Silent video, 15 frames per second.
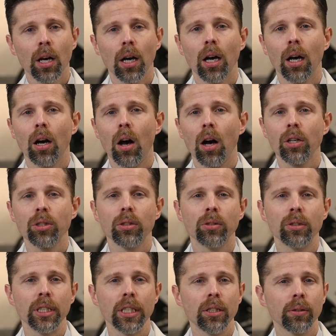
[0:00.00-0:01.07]
Uh, also
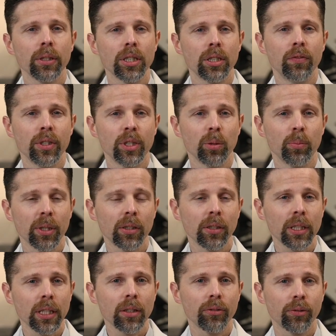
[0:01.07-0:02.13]
decreased
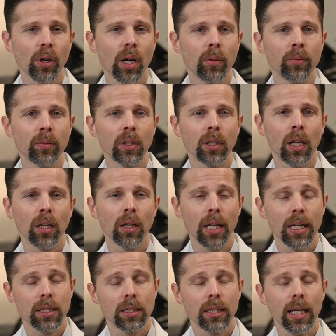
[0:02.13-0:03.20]
visibility from uh,
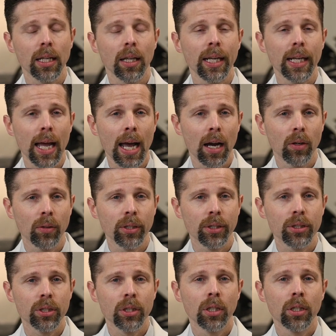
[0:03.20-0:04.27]
less daylight
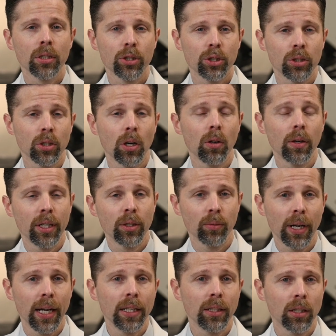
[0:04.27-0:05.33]
hours, snow and
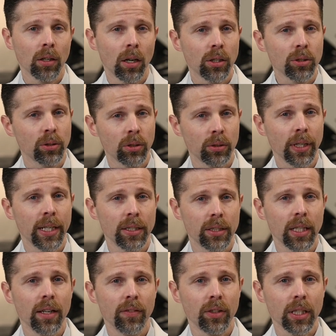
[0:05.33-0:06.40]
rain can also create
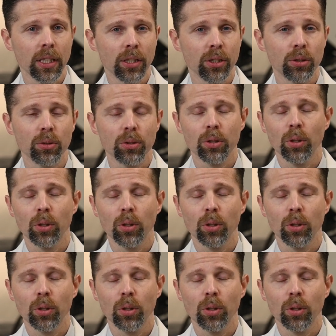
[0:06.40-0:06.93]
safety issues.